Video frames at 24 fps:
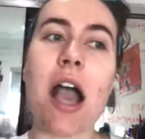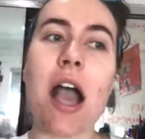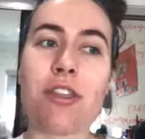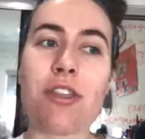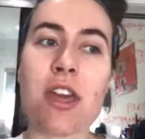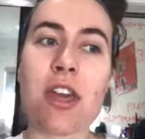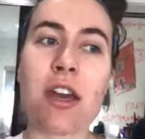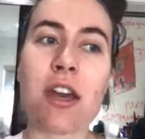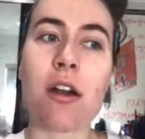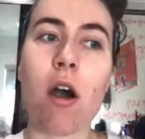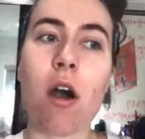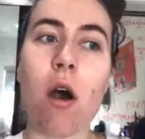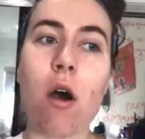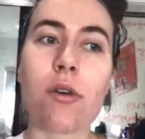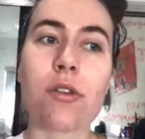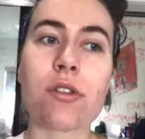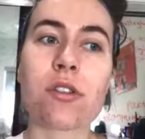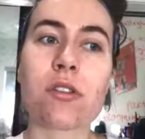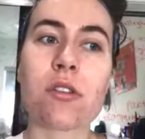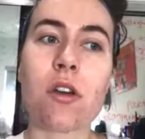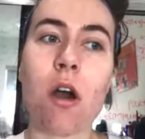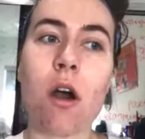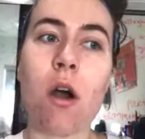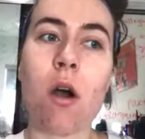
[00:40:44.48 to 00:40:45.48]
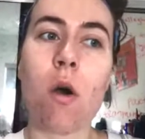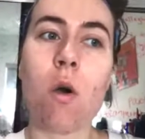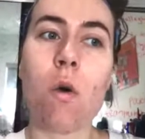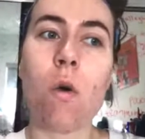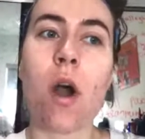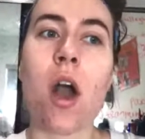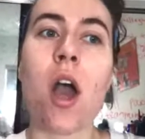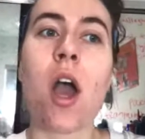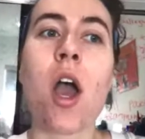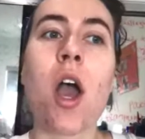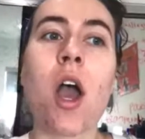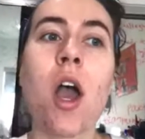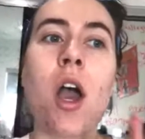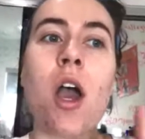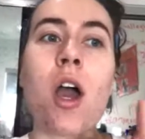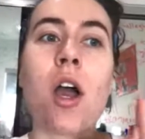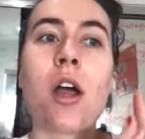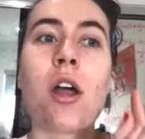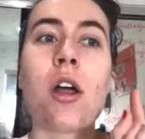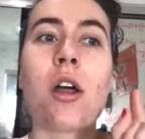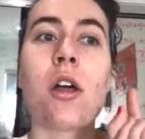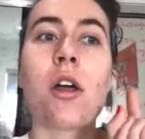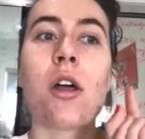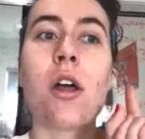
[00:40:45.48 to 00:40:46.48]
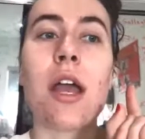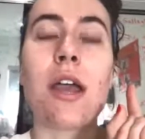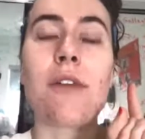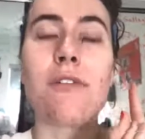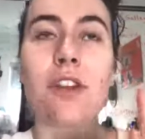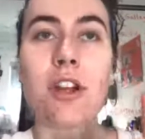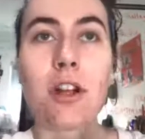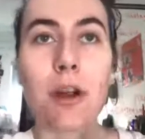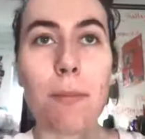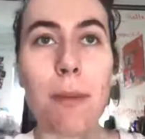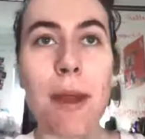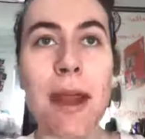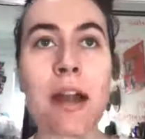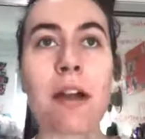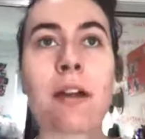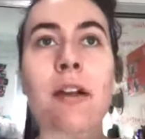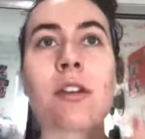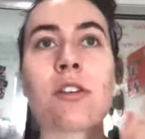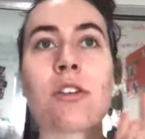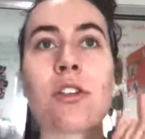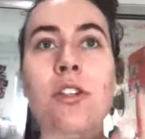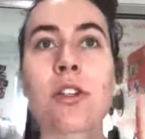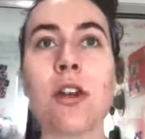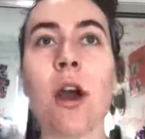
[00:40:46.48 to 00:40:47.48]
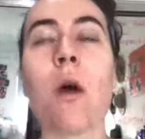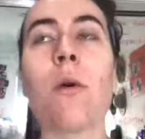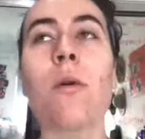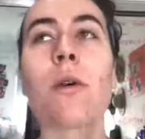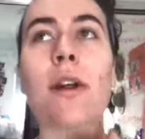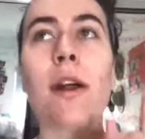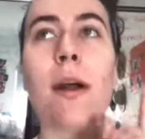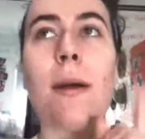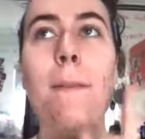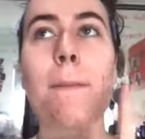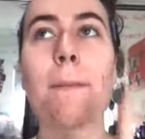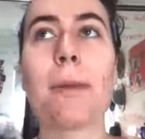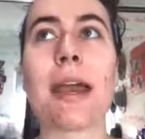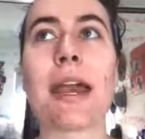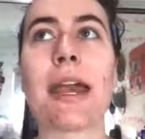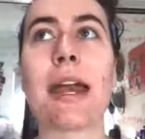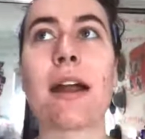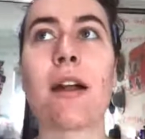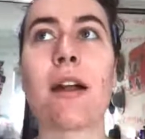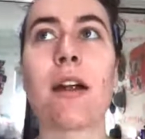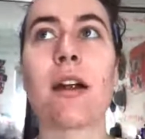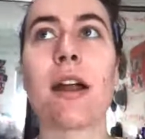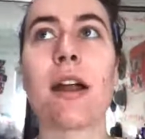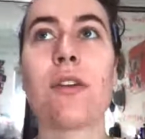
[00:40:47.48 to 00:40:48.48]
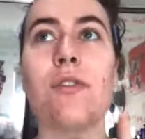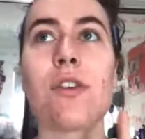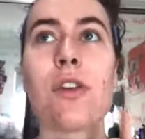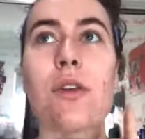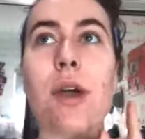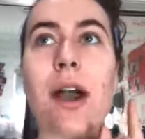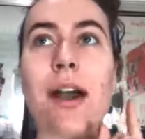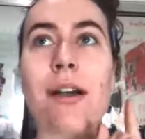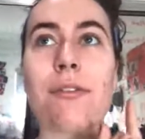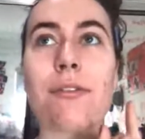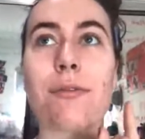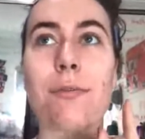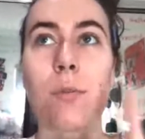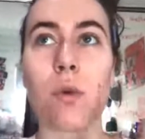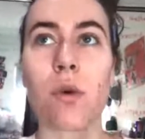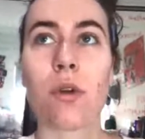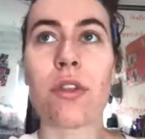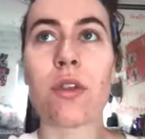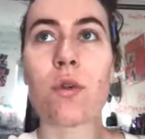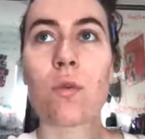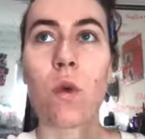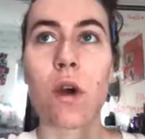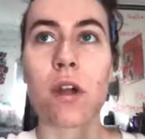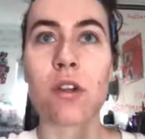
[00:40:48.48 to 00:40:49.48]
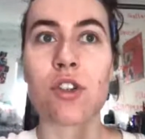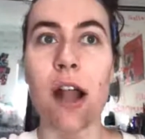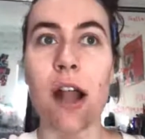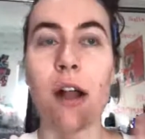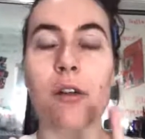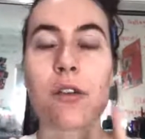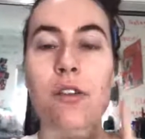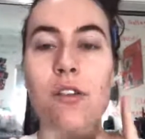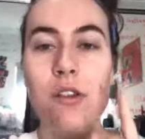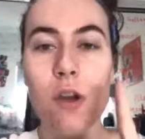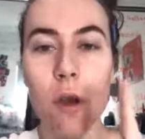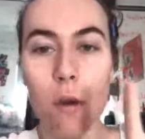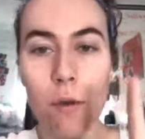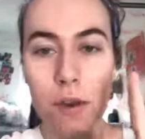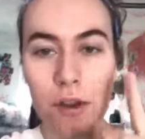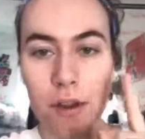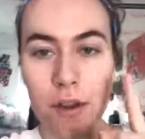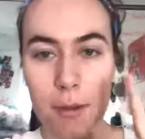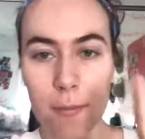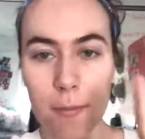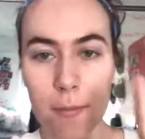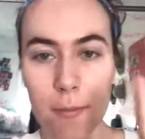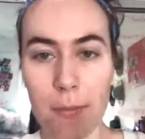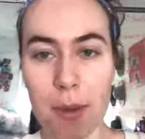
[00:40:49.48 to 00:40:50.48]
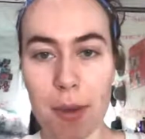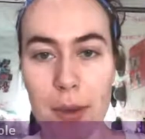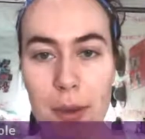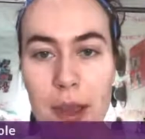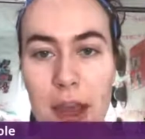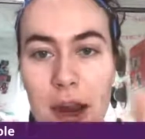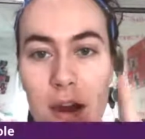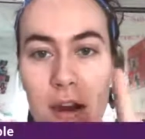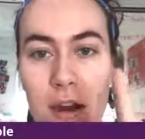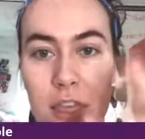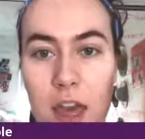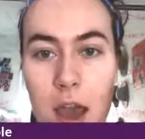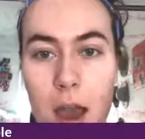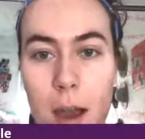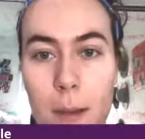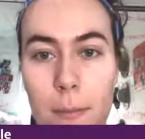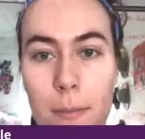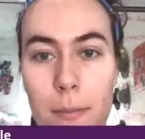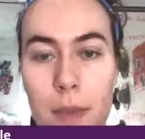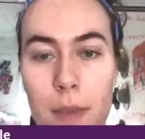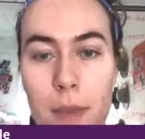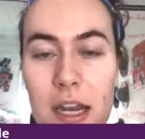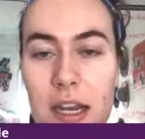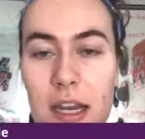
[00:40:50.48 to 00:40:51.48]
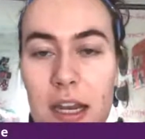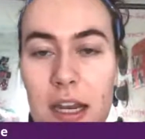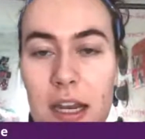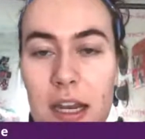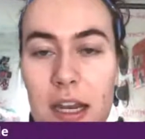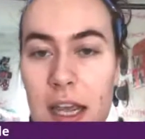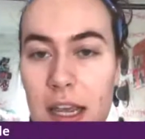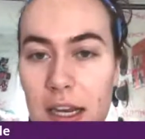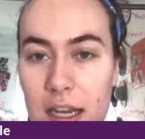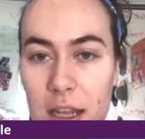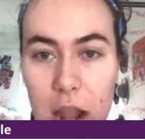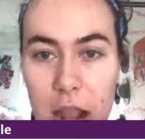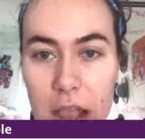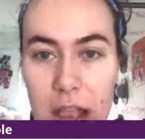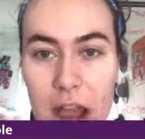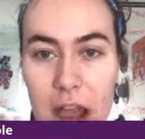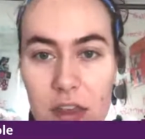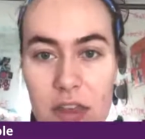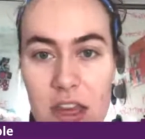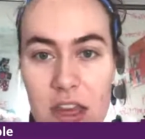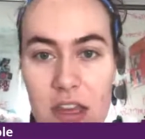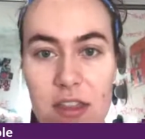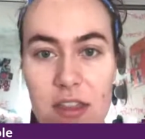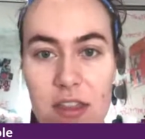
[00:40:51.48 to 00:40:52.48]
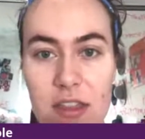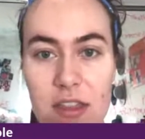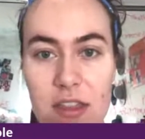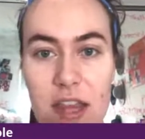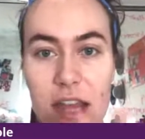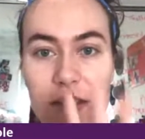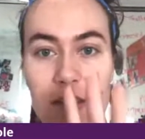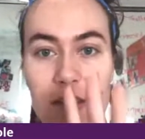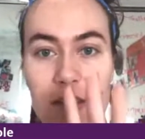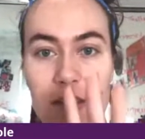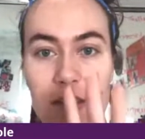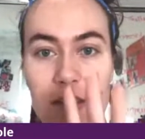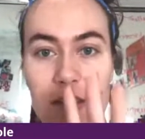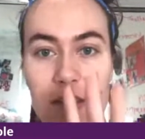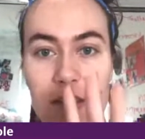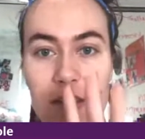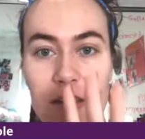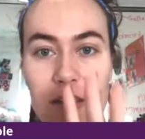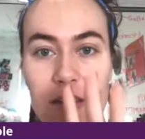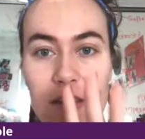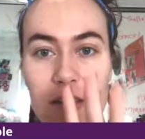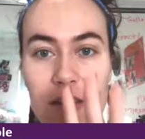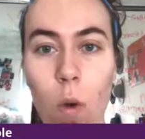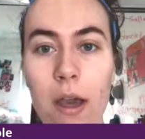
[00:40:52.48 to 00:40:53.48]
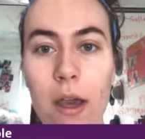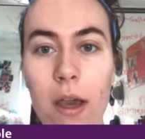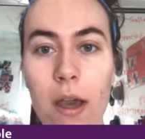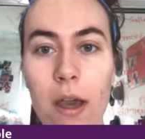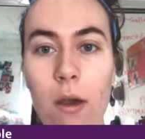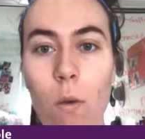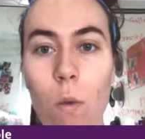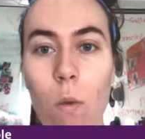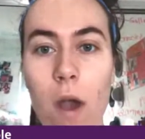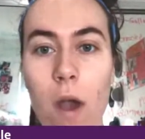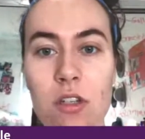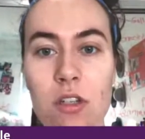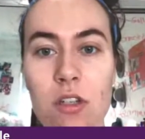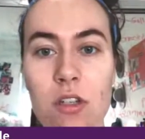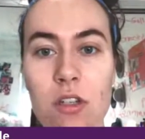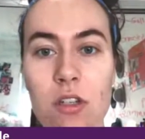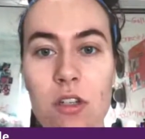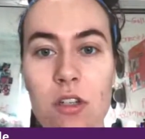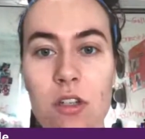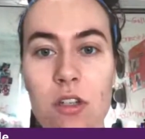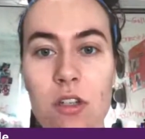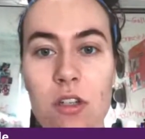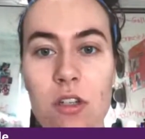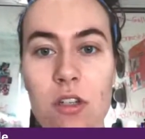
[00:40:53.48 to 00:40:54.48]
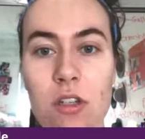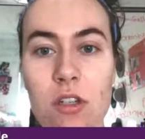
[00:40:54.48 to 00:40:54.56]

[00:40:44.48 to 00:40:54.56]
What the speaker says: I think also, if you're a parent, don't compare. If you have more than one child, don't compare them in any way. I think that's such a quick way to just